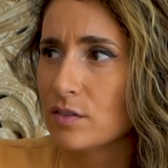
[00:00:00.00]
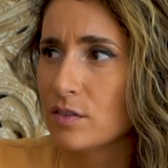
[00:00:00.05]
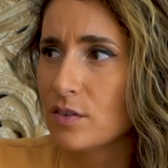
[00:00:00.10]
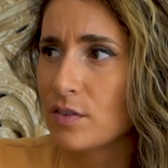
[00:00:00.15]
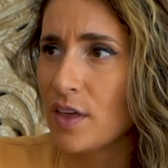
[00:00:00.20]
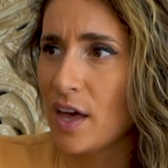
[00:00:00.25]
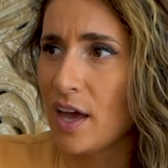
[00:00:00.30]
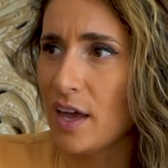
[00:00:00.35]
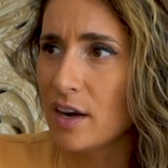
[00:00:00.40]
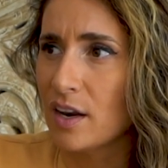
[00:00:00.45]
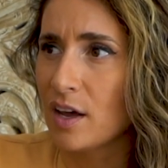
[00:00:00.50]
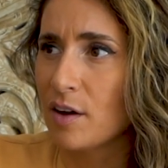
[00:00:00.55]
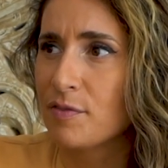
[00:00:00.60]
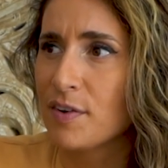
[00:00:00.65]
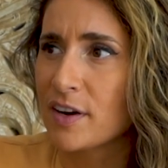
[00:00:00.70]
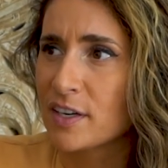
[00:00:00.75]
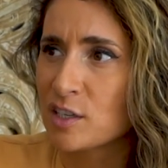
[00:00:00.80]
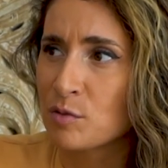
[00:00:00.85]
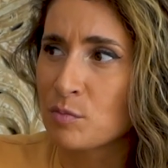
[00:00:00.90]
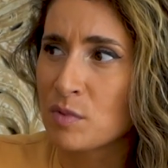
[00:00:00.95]
that
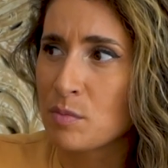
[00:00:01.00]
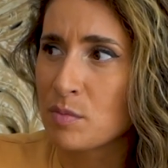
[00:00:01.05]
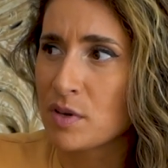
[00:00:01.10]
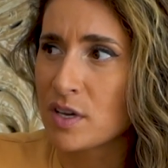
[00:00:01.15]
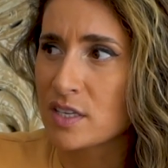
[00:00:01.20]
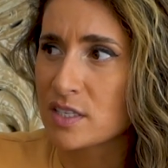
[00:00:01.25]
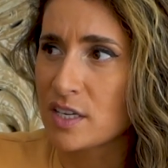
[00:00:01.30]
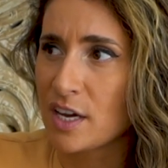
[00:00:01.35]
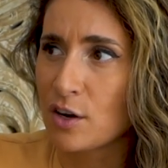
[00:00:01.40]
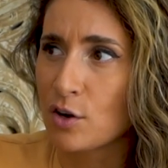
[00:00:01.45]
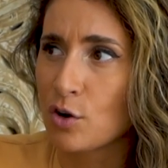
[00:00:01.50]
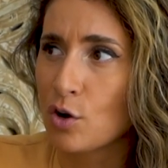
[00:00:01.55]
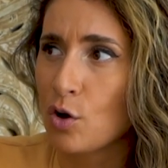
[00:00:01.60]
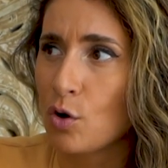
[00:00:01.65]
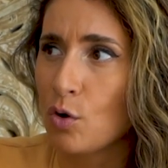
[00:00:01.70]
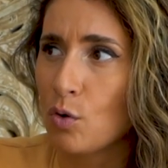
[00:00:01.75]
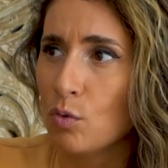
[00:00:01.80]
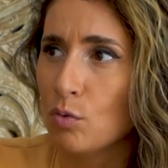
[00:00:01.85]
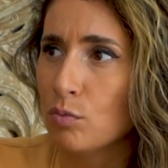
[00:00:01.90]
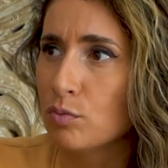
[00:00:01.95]
affected me because I
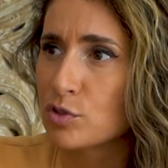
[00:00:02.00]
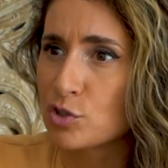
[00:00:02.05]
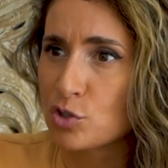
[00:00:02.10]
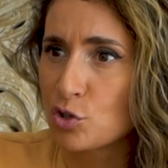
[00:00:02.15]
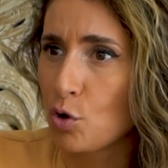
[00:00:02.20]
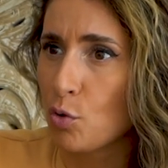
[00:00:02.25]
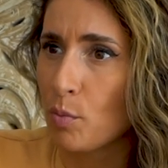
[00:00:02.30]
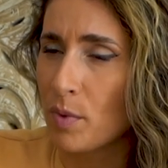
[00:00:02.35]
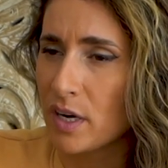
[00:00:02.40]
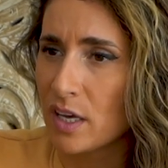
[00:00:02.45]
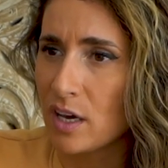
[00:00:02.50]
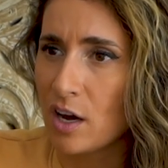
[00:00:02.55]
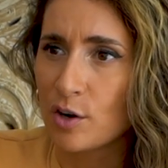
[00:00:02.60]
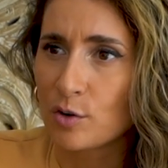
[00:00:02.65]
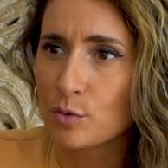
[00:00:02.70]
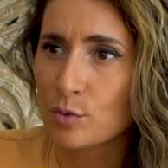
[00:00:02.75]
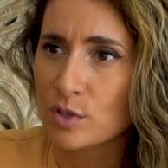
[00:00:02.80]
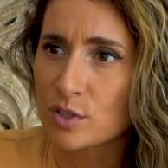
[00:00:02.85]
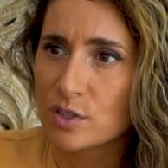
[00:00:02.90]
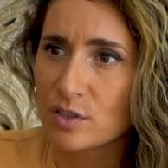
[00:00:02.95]
know so many
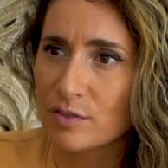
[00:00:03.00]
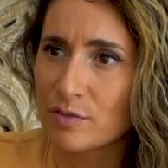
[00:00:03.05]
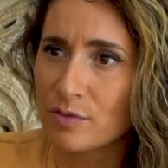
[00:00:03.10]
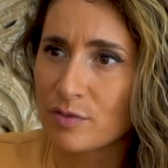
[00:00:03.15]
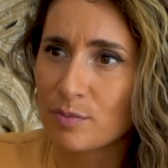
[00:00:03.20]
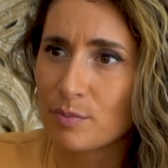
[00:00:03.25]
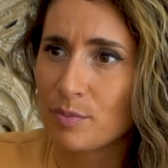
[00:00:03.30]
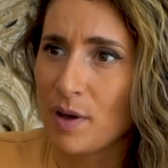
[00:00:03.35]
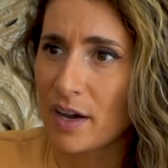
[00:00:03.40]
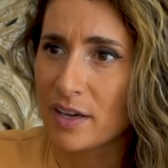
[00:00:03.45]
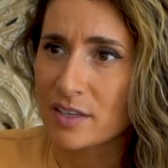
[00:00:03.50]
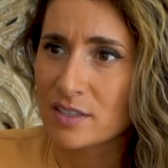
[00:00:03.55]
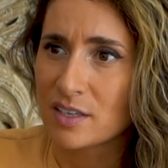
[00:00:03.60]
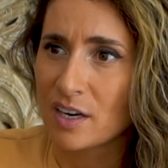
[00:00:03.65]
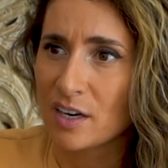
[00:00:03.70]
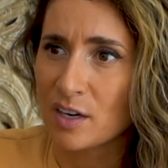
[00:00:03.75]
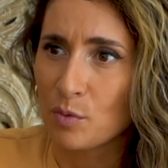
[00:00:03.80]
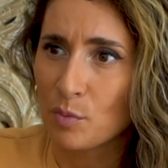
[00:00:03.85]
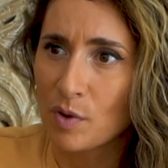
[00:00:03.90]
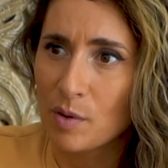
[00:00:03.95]
hundreds of
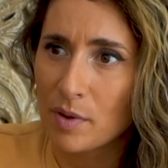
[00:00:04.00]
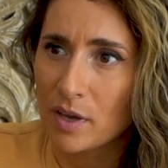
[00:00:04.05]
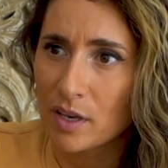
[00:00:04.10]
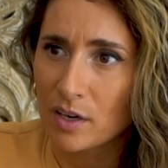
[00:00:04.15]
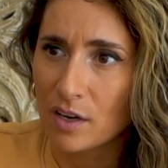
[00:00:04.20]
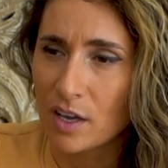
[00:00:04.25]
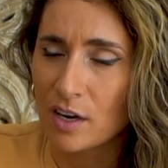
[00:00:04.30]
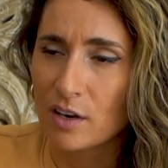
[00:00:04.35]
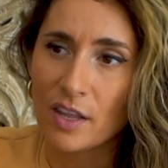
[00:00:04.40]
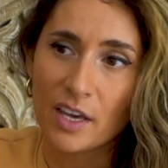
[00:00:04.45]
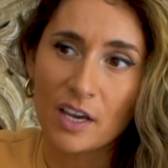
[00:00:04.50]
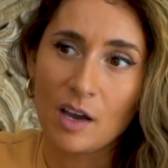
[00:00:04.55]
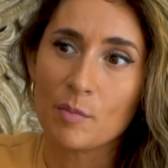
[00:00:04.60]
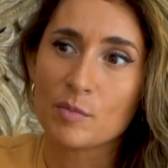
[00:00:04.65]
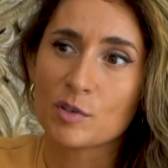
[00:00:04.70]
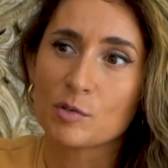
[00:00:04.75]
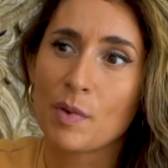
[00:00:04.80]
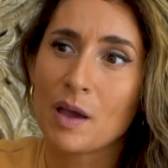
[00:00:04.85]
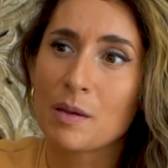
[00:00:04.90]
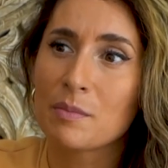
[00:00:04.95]
Pakistani women and they
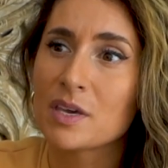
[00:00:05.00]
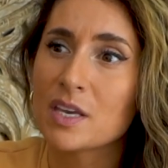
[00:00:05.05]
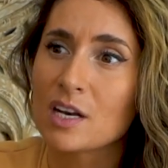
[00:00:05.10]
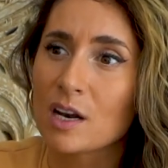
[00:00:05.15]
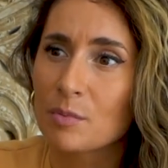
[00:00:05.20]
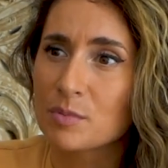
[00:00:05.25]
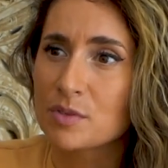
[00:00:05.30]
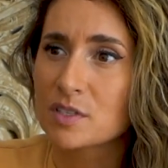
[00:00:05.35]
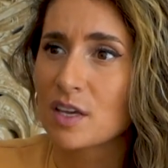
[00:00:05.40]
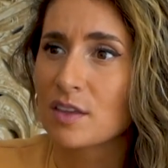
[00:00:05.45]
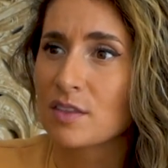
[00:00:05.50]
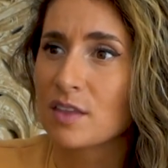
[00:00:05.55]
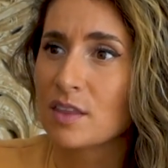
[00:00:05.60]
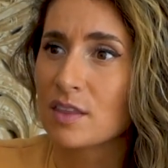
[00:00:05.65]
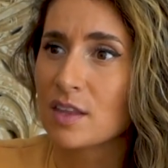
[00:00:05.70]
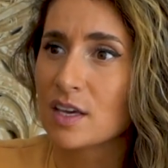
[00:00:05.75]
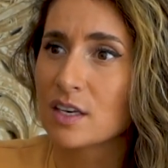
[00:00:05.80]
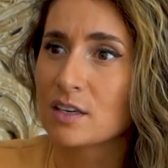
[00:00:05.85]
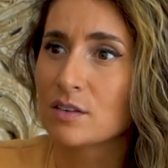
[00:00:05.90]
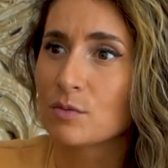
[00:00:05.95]
come to my meetups, and then
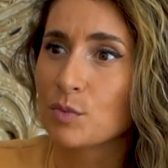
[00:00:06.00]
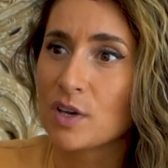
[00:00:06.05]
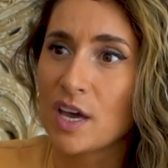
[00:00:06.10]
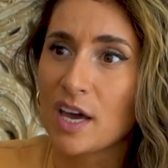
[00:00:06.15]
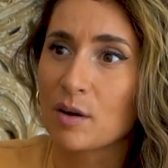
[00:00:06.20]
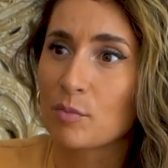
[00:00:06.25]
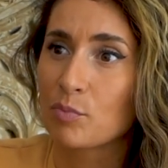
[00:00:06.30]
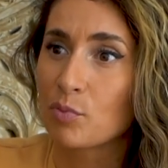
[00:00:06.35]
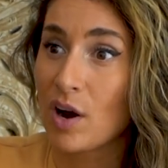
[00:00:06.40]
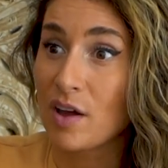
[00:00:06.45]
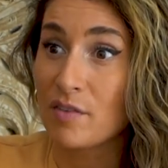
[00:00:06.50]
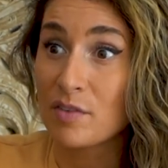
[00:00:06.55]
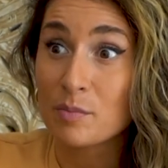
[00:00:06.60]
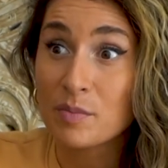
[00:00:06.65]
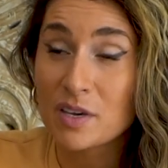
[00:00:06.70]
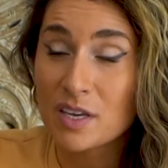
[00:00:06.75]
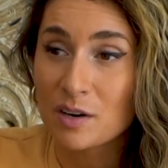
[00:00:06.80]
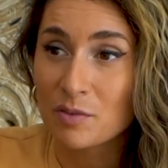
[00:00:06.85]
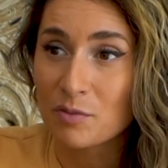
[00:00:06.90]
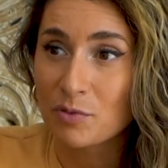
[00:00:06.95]
we had a private
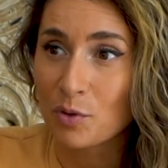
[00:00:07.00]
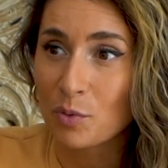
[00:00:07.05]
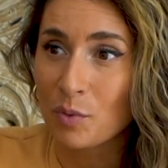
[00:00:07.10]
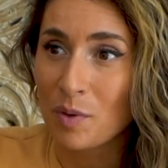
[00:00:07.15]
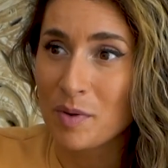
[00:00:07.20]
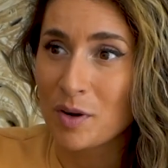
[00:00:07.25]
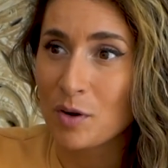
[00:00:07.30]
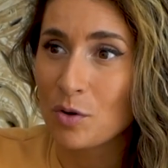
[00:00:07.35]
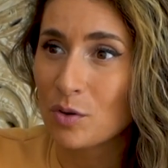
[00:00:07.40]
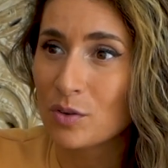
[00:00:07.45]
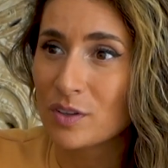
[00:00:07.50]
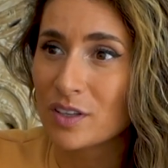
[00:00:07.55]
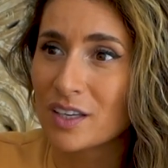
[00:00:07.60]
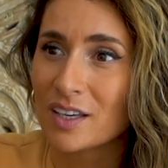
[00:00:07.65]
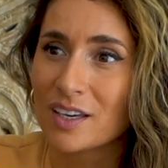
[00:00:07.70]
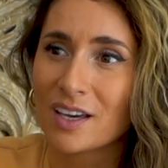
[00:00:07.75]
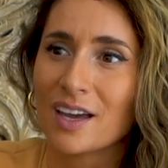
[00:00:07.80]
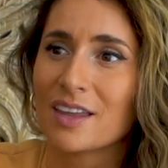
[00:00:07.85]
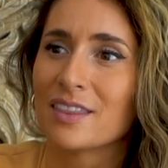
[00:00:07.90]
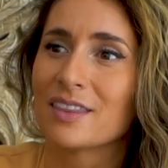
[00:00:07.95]
meetup for women
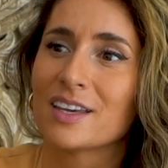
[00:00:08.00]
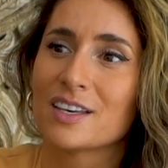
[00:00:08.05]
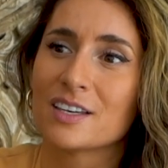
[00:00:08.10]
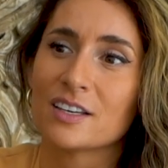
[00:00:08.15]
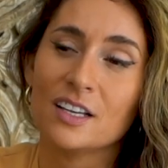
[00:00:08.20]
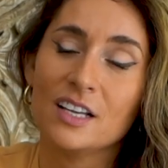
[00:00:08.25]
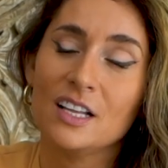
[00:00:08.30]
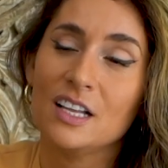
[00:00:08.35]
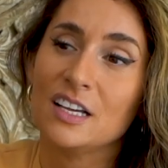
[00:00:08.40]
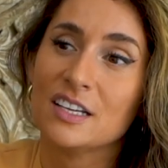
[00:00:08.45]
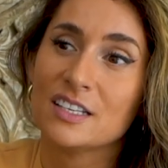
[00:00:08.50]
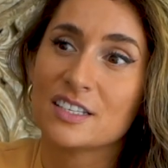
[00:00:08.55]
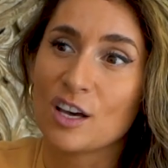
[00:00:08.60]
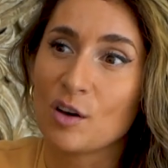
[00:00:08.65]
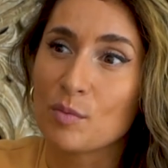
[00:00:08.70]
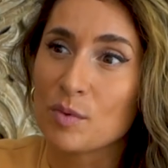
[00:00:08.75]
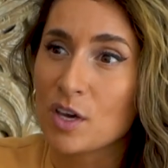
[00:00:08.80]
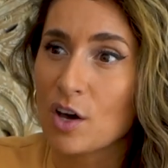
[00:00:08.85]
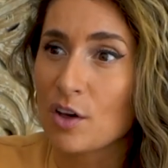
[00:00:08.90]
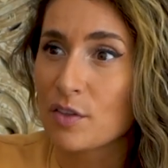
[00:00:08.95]
only, and they
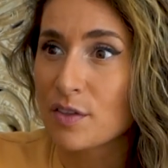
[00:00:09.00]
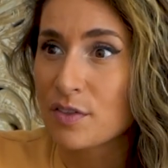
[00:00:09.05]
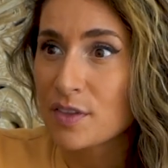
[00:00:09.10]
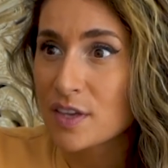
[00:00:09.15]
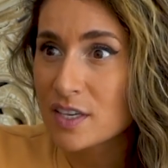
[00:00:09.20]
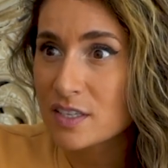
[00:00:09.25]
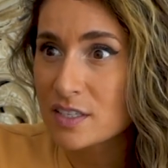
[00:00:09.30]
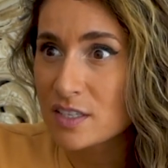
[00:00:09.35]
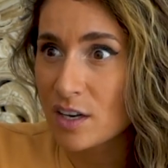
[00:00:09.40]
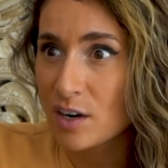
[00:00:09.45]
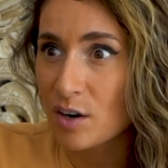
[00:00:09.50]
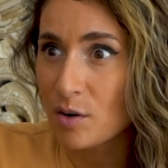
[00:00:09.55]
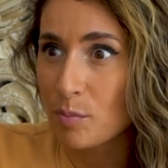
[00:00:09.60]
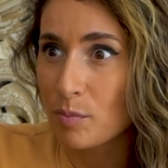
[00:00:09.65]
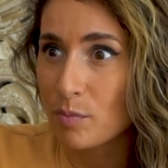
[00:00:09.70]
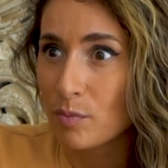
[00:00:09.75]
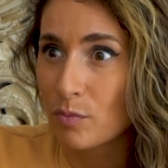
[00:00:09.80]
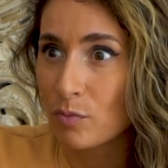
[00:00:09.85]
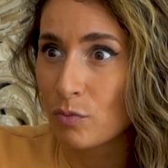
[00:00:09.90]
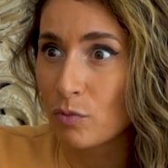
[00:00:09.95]
tell me all the things that
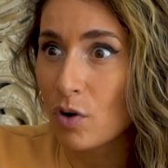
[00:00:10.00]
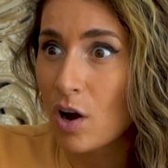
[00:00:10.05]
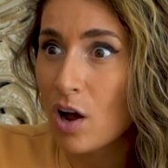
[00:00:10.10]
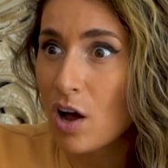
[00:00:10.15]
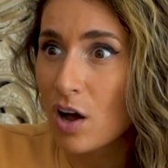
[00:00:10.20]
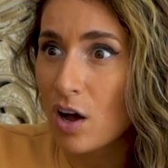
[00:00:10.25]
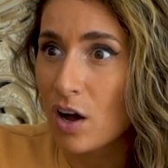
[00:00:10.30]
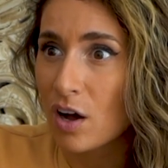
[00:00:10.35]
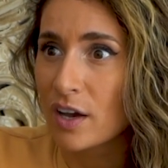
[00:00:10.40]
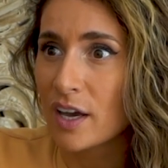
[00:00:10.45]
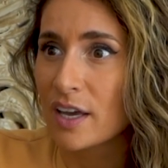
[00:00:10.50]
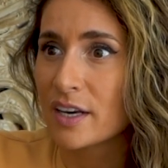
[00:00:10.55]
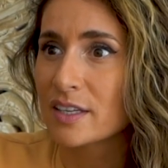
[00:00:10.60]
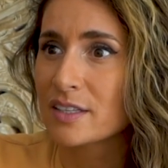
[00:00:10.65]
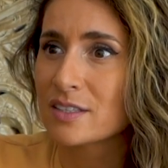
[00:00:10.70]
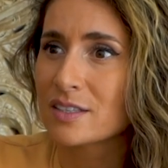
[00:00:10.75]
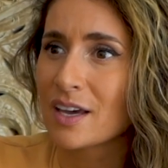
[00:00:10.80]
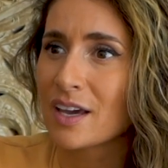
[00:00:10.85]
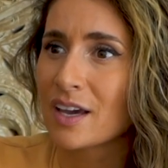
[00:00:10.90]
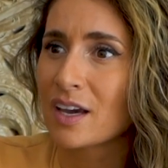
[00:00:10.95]
are wrong. And
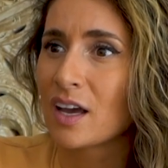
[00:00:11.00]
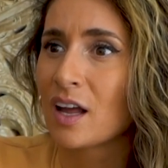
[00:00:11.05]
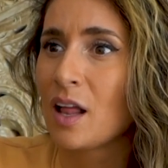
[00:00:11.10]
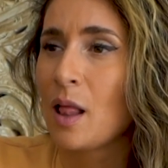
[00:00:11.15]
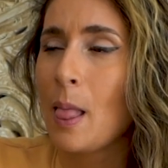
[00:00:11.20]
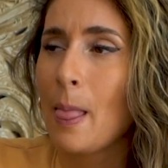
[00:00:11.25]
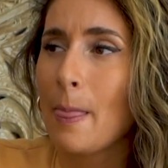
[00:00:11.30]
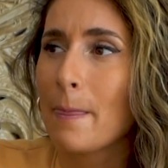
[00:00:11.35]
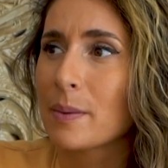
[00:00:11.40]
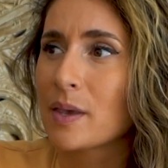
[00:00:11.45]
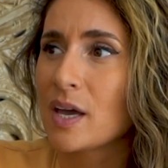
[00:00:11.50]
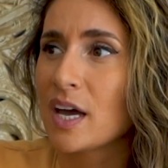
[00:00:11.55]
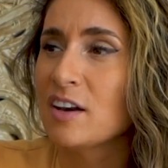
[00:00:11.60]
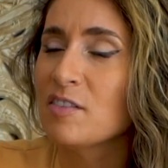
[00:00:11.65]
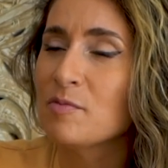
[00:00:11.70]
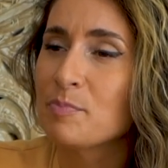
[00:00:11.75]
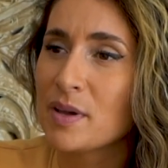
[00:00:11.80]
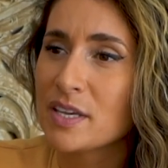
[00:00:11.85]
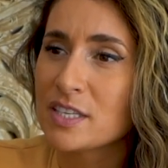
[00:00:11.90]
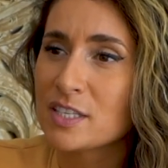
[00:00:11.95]
it's like kind
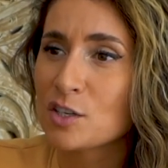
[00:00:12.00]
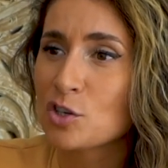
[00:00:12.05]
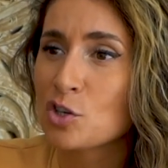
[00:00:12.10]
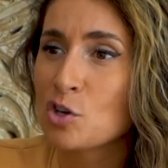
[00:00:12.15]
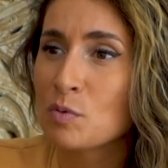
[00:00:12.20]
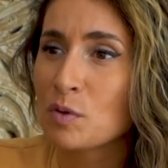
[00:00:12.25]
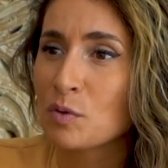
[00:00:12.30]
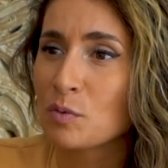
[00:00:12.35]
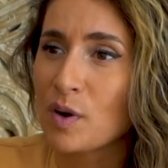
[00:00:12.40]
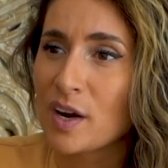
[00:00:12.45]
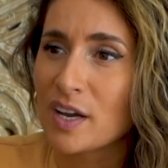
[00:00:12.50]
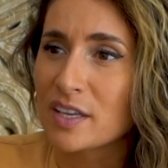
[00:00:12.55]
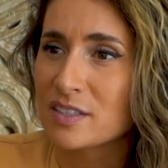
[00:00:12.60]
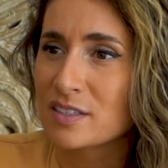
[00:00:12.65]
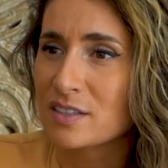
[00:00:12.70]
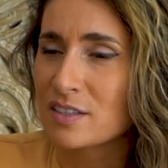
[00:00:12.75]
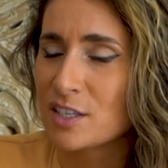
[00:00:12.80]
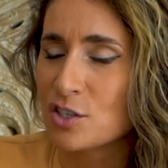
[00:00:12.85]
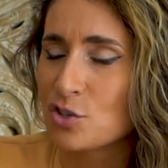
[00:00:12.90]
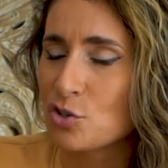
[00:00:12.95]
of basic human
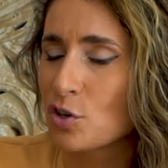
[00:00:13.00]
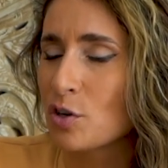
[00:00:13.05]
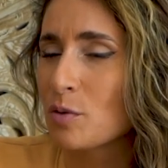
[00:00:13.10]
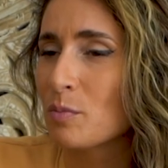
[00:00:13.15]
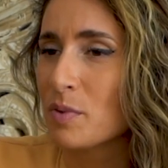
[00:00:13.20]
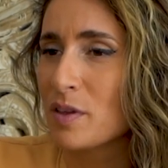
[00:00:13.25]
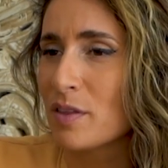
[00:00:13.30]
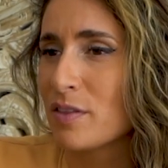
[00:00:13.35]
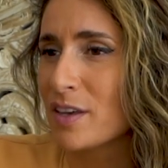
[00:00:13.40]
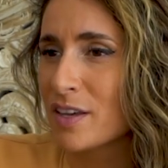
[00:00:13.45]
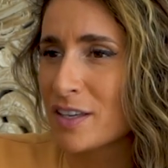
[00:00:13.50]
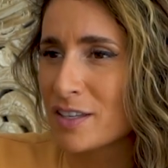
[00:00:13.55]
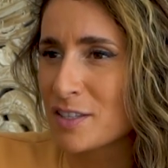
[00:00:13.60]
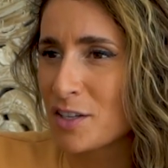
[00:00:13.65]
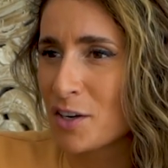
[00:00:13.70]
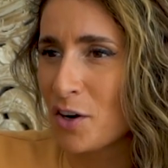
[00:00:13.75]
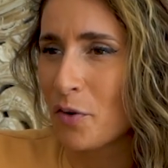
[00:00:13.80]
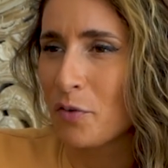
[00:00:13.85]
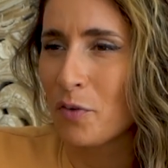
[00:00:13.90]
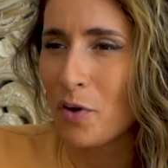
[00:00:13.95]
rights. These shouldn't be things
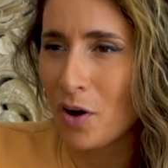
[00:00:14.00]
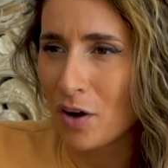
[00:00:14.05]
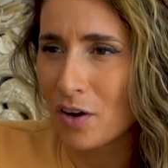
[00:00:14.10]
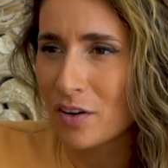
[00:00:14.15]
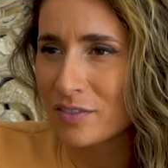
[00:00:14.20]
that are wrong.